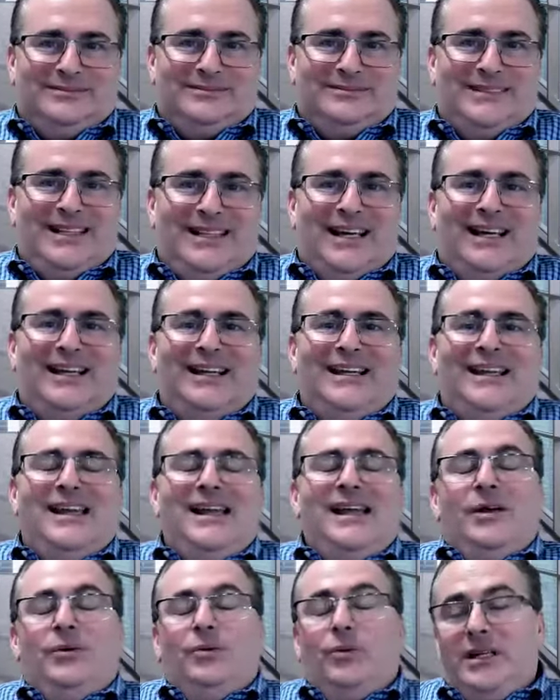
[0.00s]
Yeah.
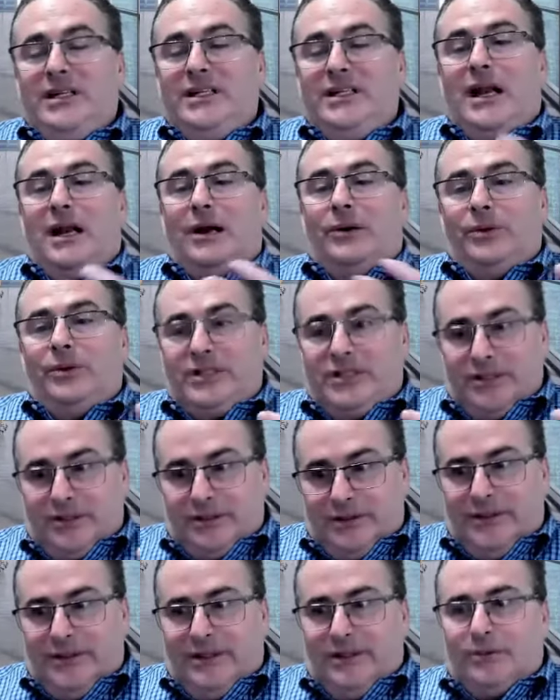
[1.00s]
Which
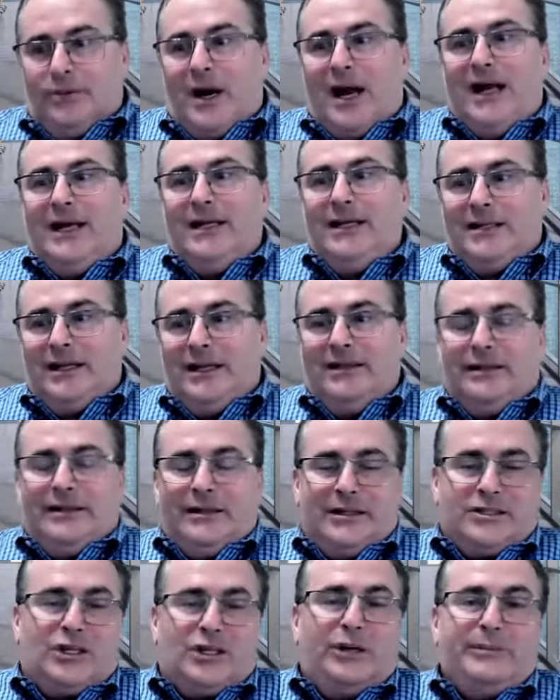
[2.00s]
you're right, that the
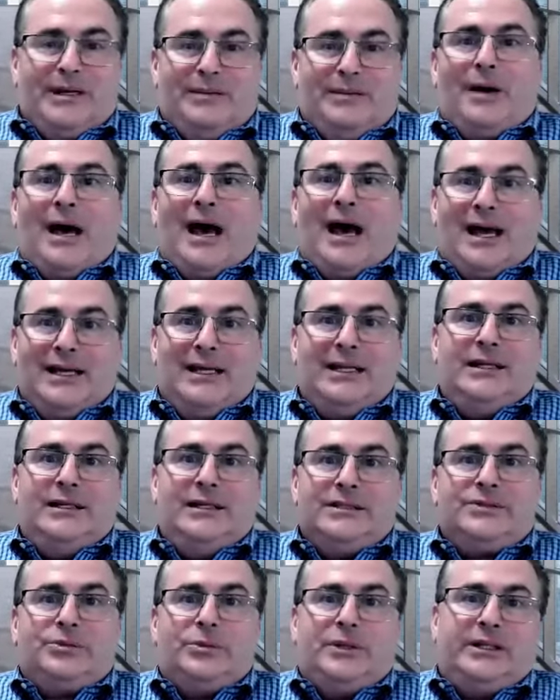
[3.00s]
term embody
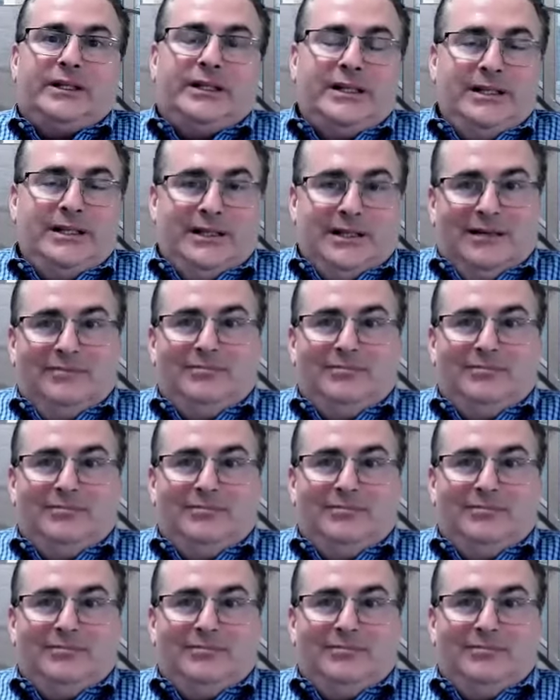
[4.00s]
is really